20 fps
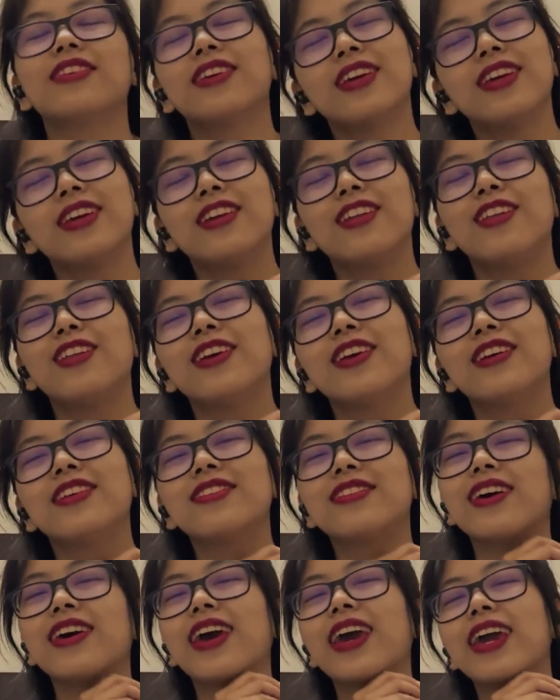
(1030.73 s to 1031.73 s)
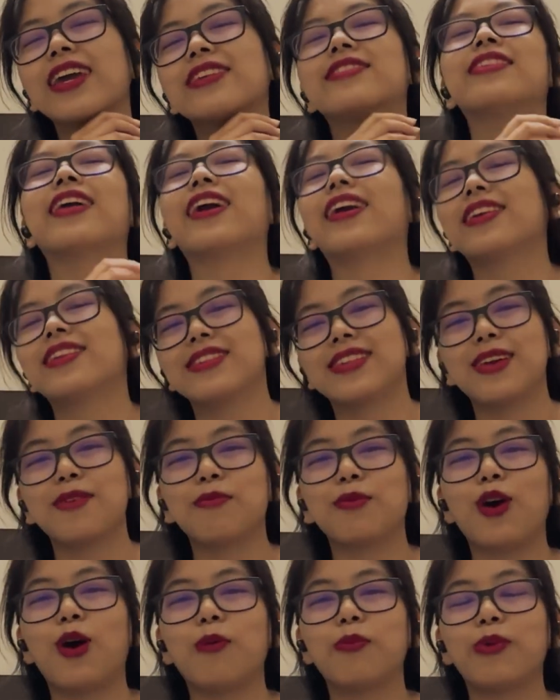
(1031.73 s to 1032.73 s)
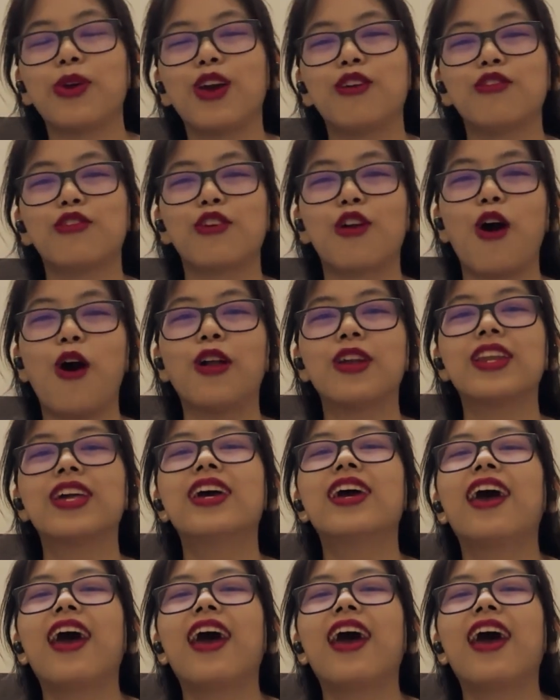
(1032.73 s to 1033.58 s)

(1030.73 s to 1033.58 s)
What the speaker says: an exact same copy of Ron.